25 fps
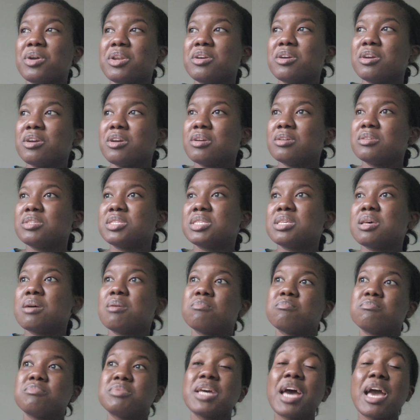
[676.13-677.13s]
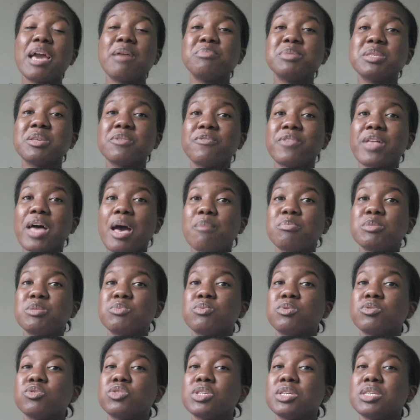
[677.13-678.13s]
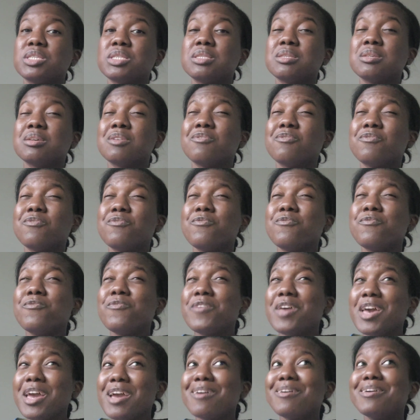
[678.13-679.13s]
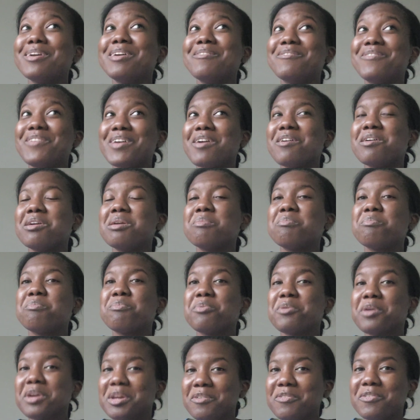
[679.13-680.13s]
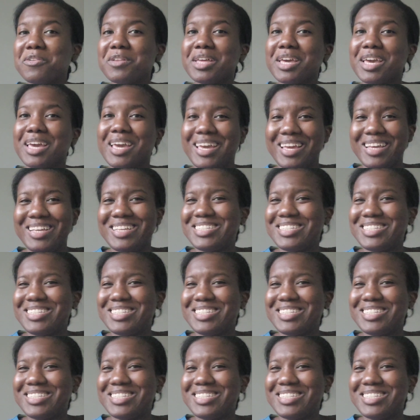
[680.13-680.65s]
what are some types of flaps? Well, just to very, very briefly